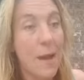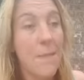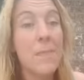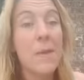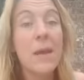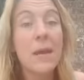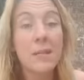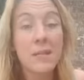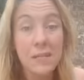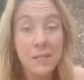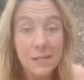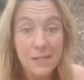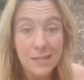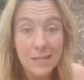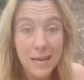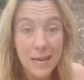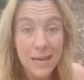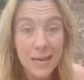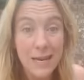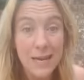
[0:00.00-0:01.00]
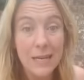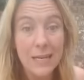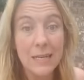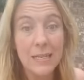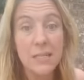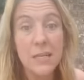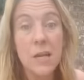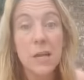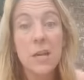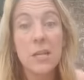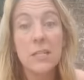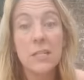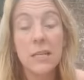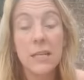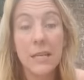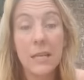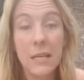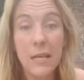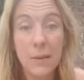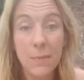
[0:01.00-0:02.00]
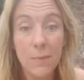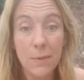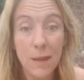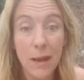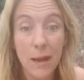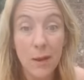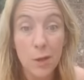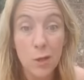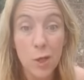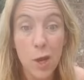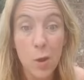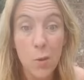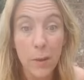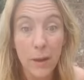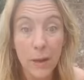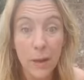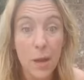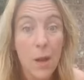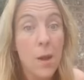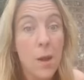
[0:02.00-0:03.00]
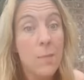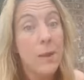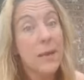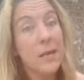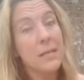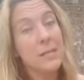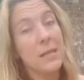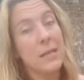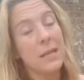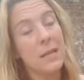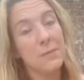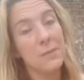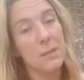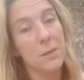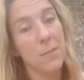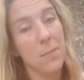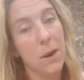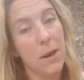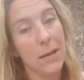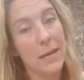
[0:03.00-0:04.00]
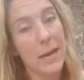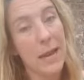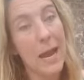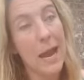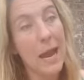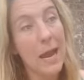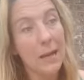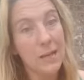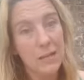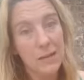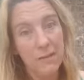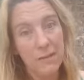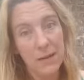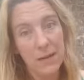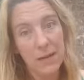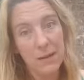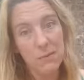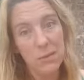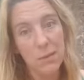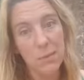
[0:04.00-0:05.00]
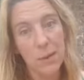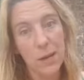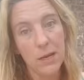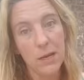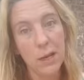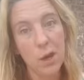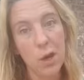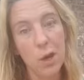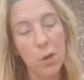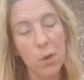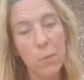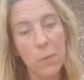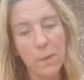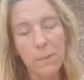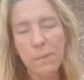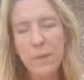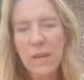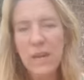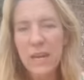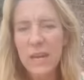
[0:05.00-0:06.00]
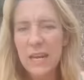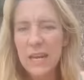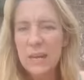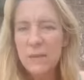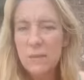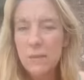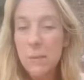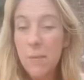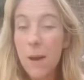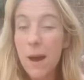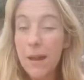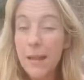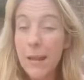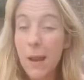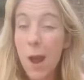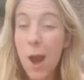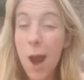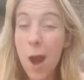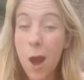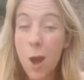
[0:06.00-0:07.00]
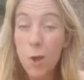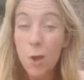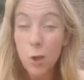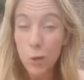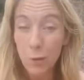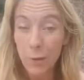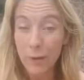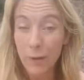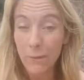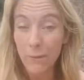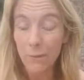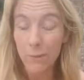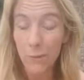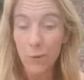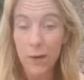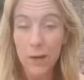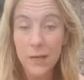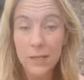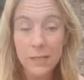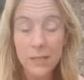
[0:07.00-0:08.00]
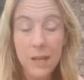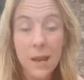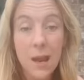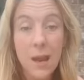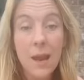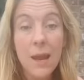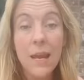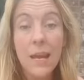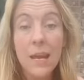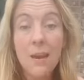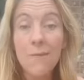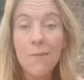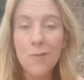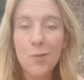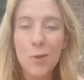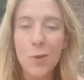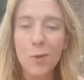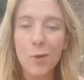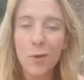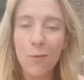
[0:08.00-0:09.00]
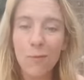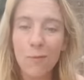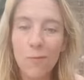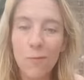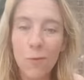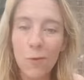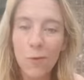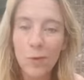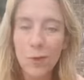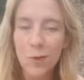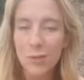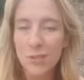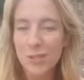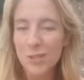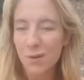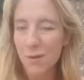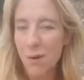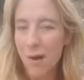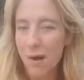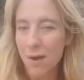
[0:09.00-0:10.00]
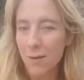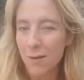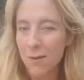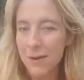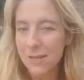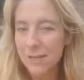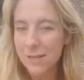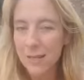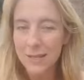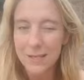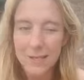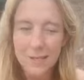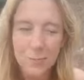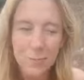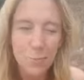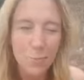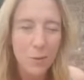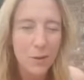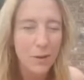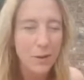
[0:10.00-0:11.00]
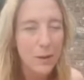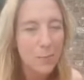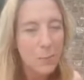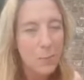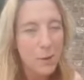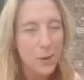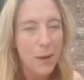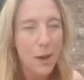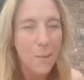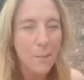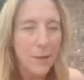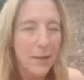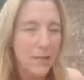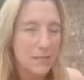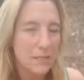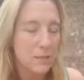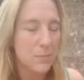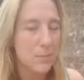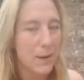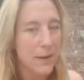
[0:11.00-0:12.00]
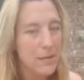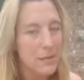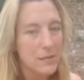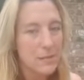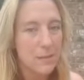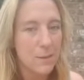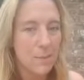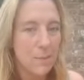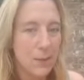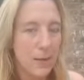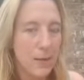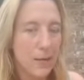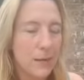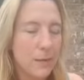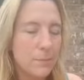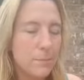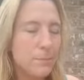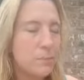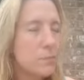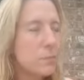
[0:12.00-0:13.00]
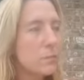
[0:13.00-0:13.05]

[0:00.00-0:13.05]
that, to stay in it, to keep that going, because it keeps the body active, it keeps the body open, it keeps the body hungry for it. Even though you're full, you're still hungry. It's like this really yummy space to be in.